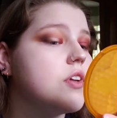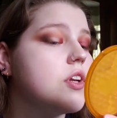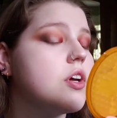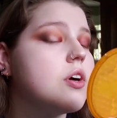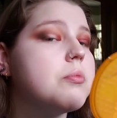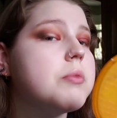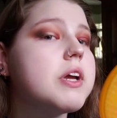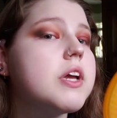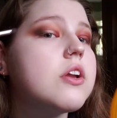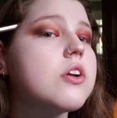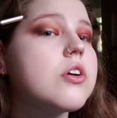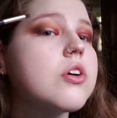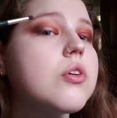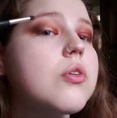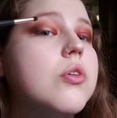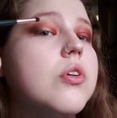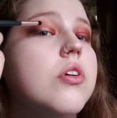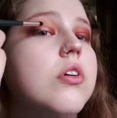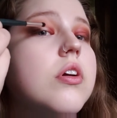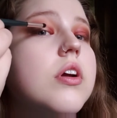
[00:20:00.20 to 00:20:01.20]
video, my inner
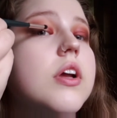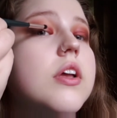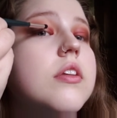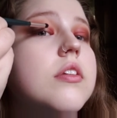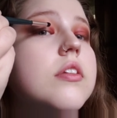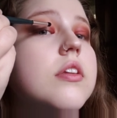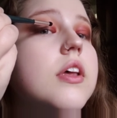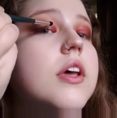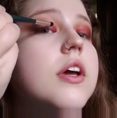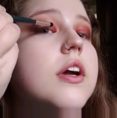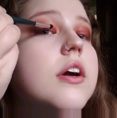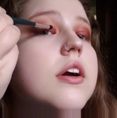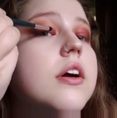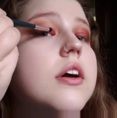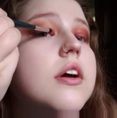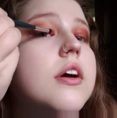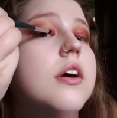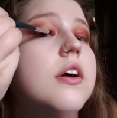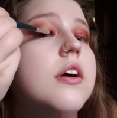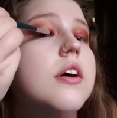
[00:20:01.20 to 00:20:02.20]
corner is like
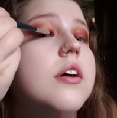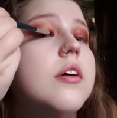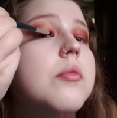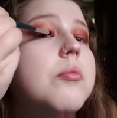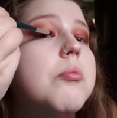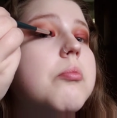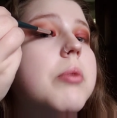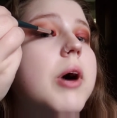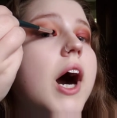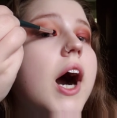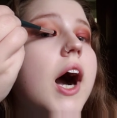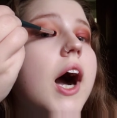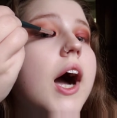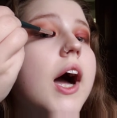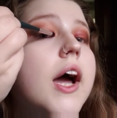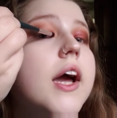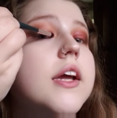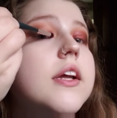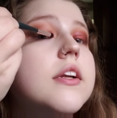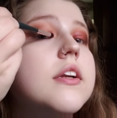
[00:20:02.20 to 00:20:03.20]

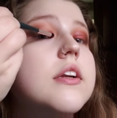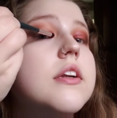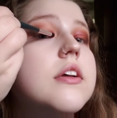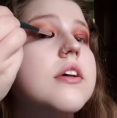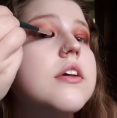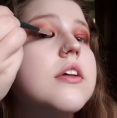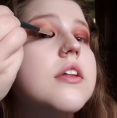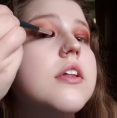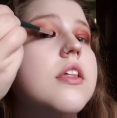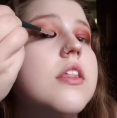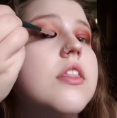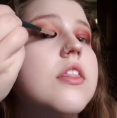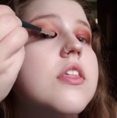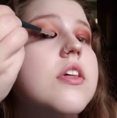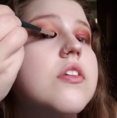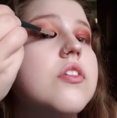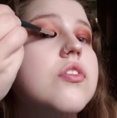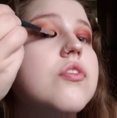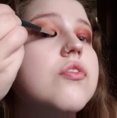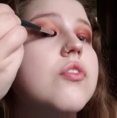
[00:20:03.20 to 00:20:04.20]
behind
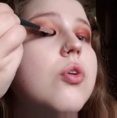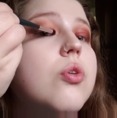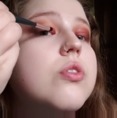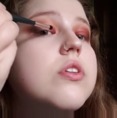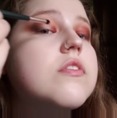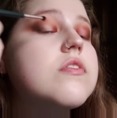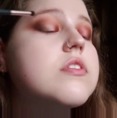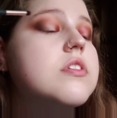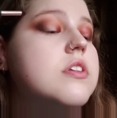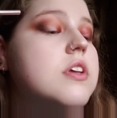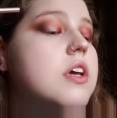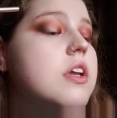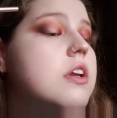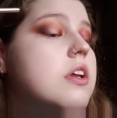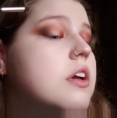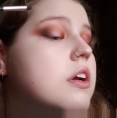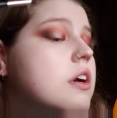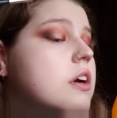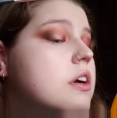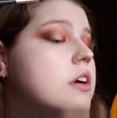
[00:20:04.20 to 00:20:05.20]
this fold of skin
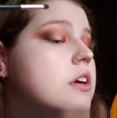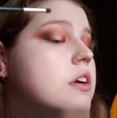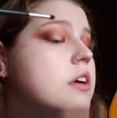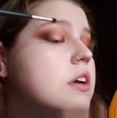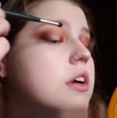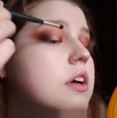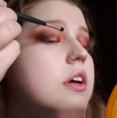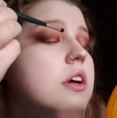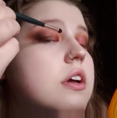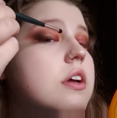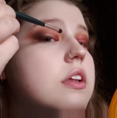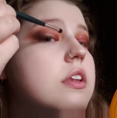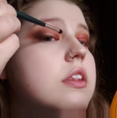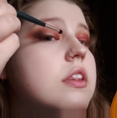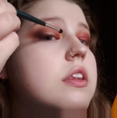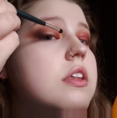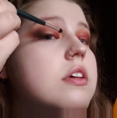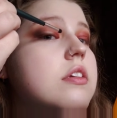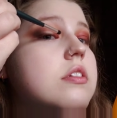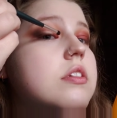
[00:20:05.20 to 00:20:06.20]
here.
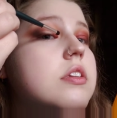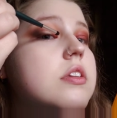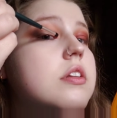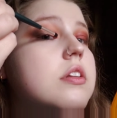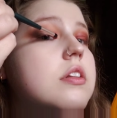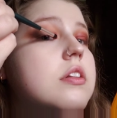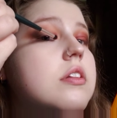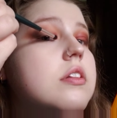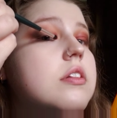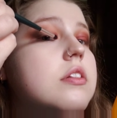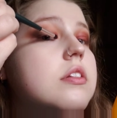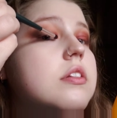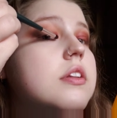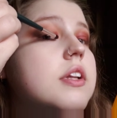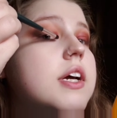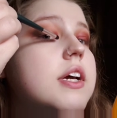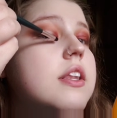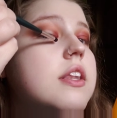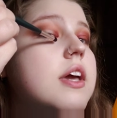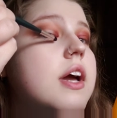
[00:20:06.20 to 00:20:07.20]
This,
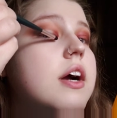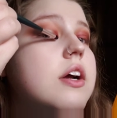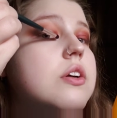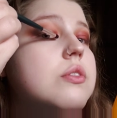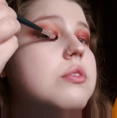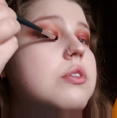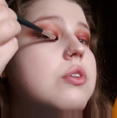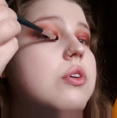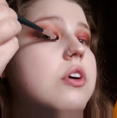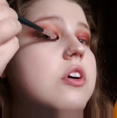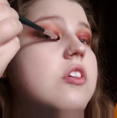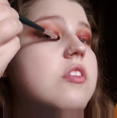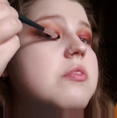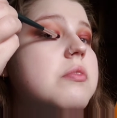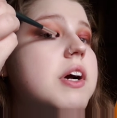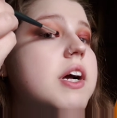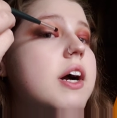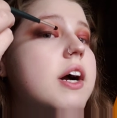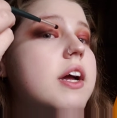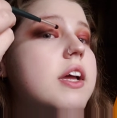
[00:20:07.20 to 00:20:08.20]
like the actual corner of
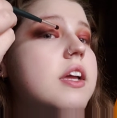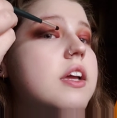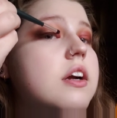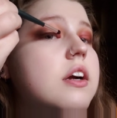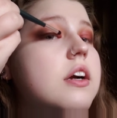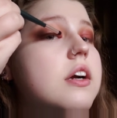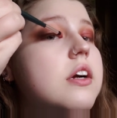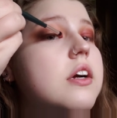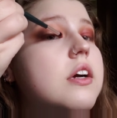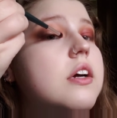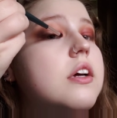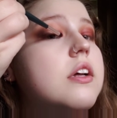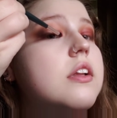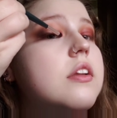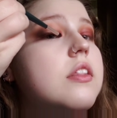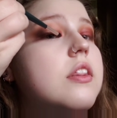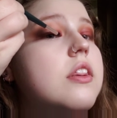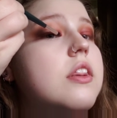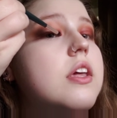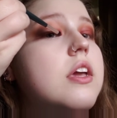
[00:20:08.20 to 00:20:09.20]
my eye here,
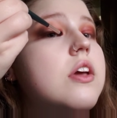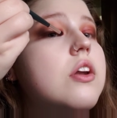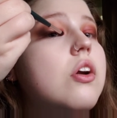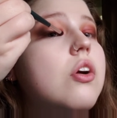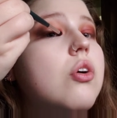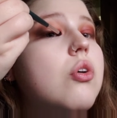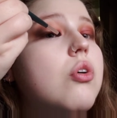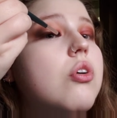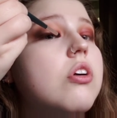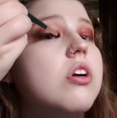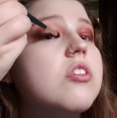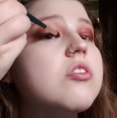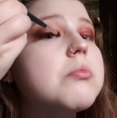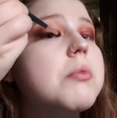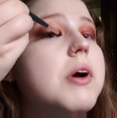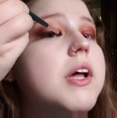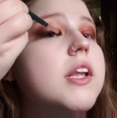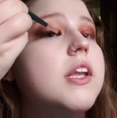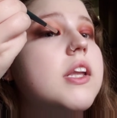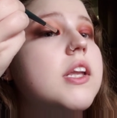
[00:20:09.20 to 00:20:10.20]
the inner corner of
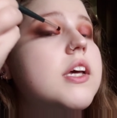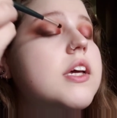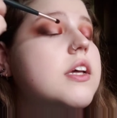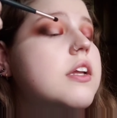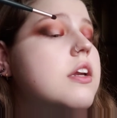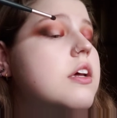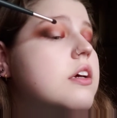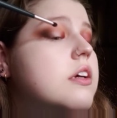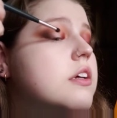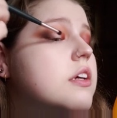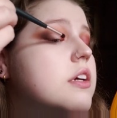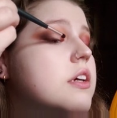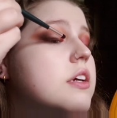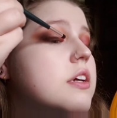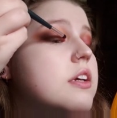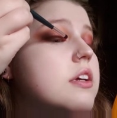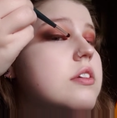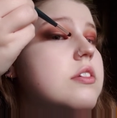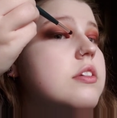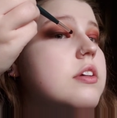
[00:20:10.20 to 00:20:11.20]
my lid
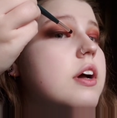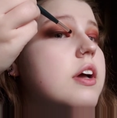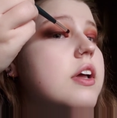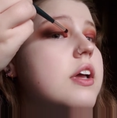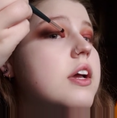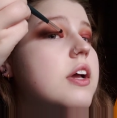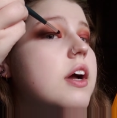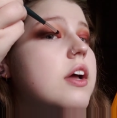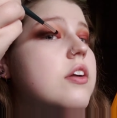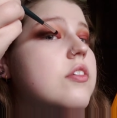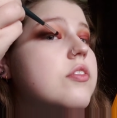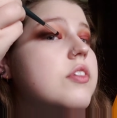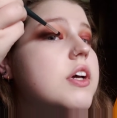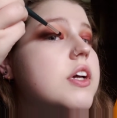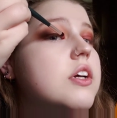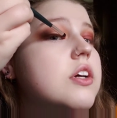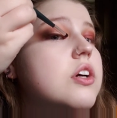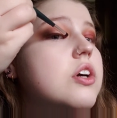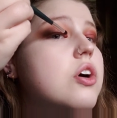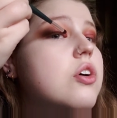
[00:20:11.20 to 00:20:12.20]
is kind of
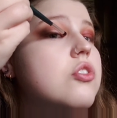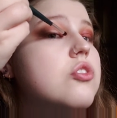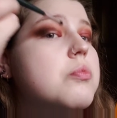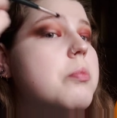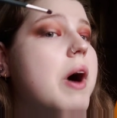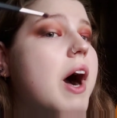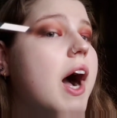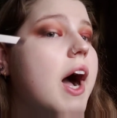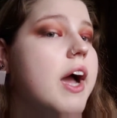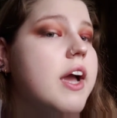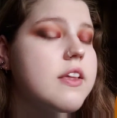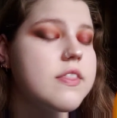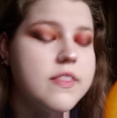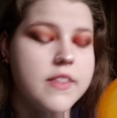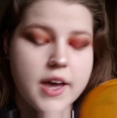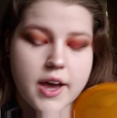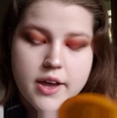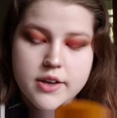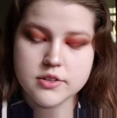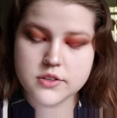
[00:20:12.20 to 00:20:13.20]
like goes behind
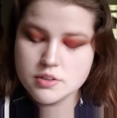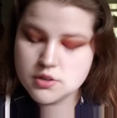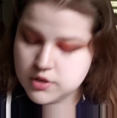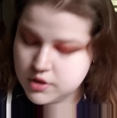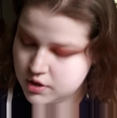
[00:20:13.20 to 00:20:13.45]
that.